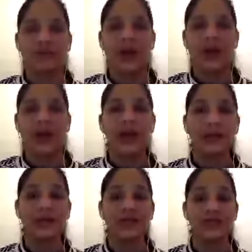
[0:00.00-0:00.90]

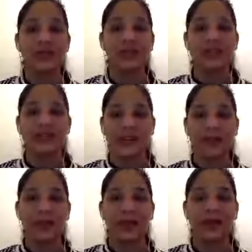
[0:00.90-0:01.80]
I'm literally
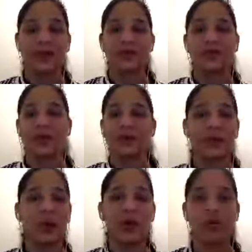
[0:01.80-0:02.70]
typing out my
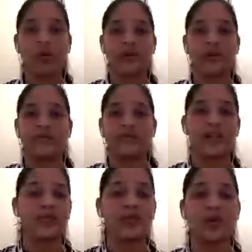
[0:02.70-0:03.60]
blogs, my
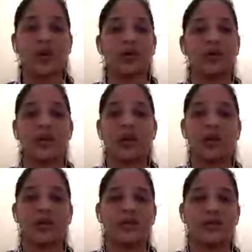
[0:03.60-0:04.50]
Facebook
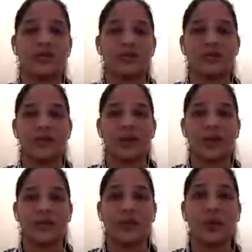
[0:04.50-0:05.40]
content, my
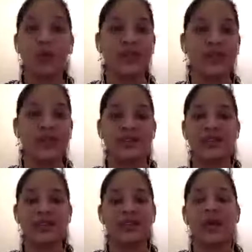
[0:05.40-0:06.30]
book
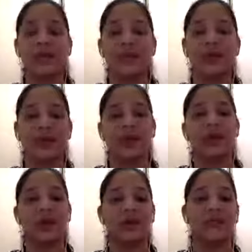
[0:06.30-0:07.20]
ideas,
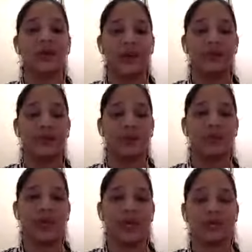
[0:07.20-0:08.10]
everything in the Evernote
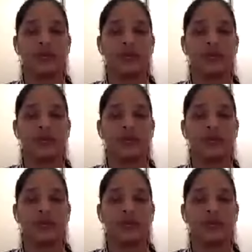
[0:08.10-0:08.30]
app.